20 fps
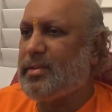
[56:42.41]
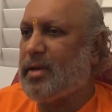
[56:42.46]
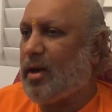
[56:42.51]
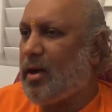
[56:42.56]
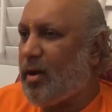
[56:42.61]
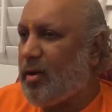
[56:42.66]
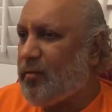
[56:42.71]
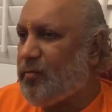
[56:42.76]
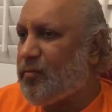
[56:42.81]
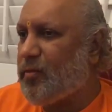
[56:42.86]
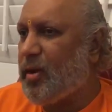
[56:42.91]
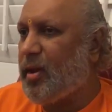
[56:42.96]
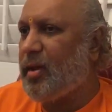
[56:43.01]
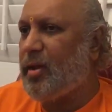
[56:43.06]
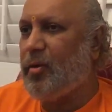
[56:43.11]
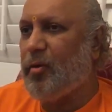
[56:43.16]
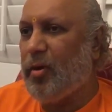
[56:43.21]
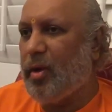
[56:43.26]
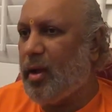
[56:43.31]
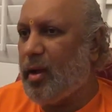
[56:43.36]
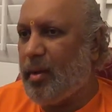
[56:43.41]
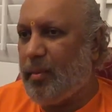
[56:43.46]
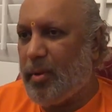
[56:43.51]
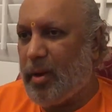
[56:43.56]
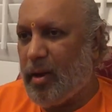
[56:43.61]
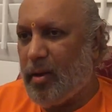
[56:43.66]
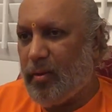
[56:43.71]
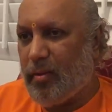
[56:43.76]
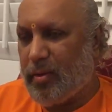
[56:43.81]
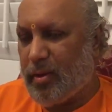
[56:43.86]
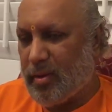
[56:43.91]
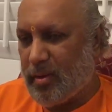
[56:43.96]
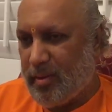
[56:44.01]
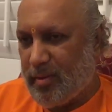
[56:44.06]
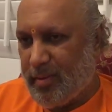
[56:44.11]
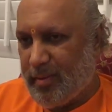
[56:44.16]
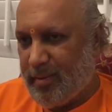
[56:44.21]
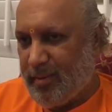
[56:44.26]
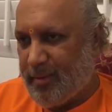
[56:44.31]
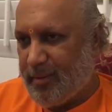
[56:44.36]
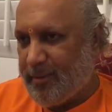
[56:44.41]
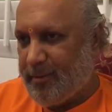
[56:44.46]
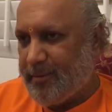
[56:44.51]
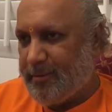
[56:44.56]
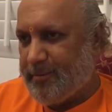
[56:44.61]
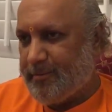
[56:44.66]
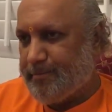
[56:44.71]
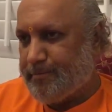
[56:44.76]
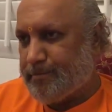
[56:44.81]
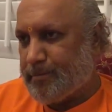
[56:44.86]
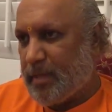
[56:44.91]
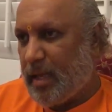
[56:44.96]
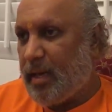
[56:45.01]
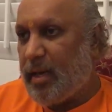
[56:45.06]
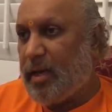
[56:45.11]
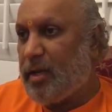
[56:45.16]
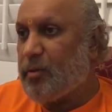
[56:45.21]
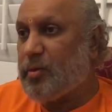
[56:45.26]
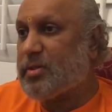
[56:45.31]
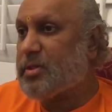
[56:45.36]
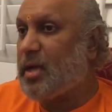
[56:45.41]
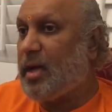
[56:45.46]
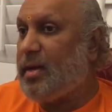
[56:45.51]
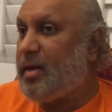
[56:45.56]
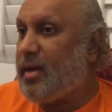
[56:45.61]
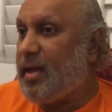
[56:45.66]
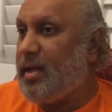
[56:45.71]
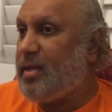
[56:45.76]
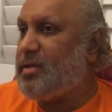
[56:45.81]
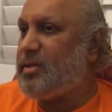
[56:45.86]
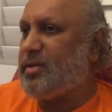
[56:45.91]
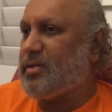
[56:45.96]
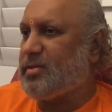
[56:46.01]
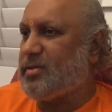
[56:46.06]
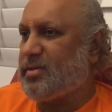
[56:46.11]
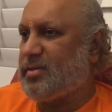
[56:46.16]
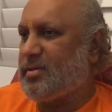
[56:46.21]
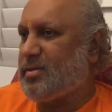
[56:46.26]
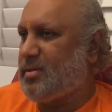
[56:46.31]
joyfully going about, and it was contagious.